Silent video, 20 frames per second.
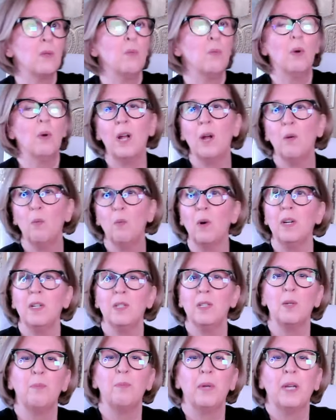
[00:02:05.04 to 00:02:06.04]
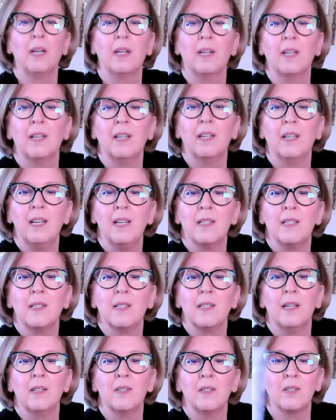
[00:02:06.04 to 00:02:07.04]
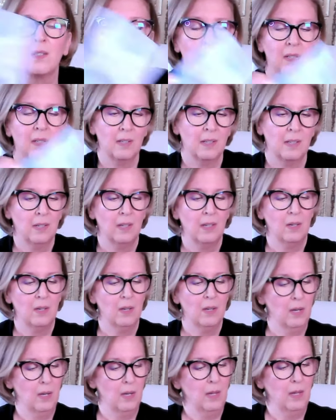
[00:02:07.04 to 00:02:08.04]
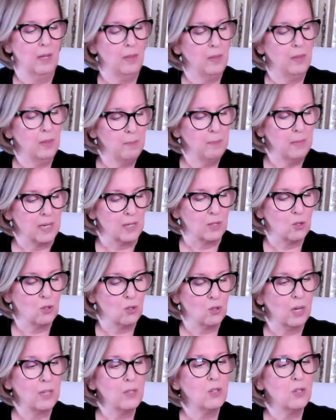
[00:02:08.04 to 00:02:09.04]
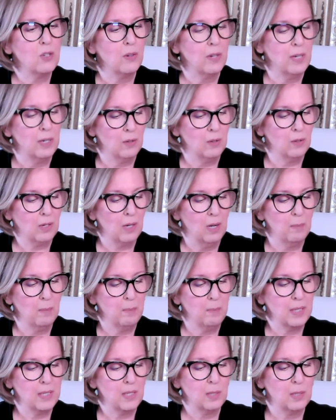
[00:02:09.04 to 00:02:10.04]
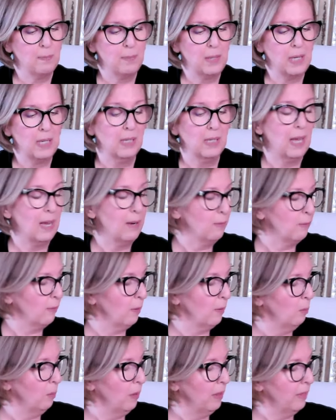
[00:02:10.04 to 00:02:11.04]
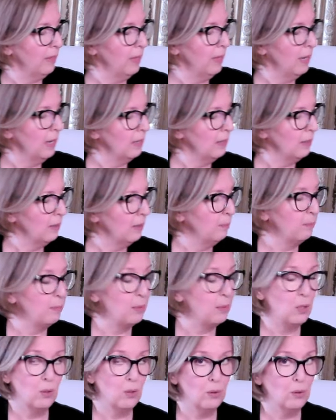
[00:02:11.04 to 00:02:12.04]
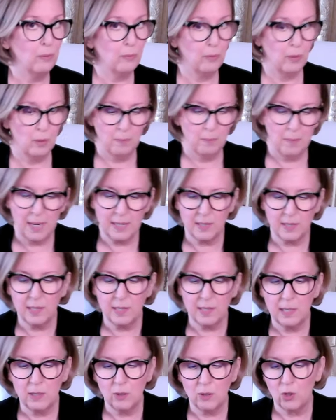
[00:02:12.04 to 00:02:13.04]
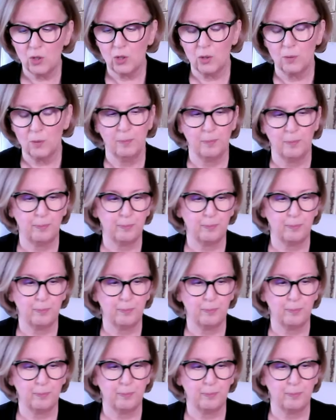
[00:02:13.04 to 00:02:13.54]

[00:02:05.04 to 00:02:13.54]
the one I wanted to pick, he says the mist. Trust your inner compass, be led from within. Beautiful message.